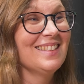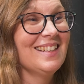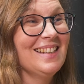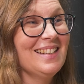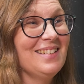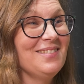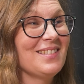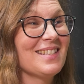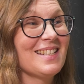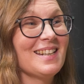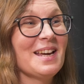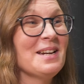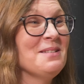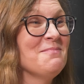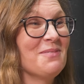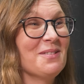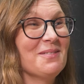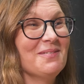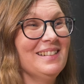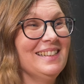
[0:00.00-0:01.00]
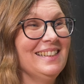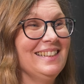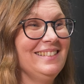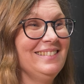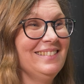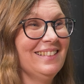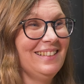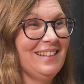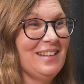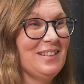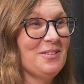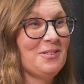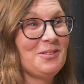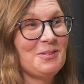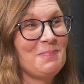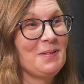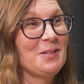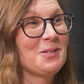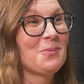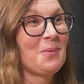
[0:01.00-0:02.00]
Yeah, he was a labourer, wasn't he? He used
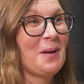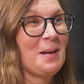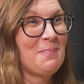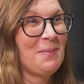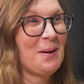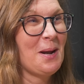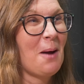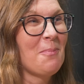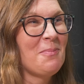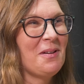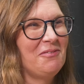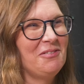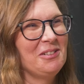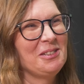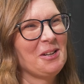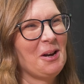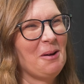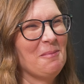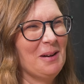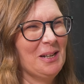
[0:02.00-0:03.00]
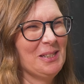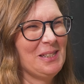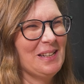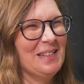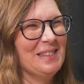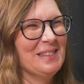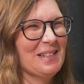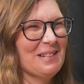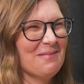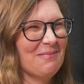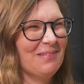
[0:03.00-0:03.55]
to be sweeping up every time I turned up.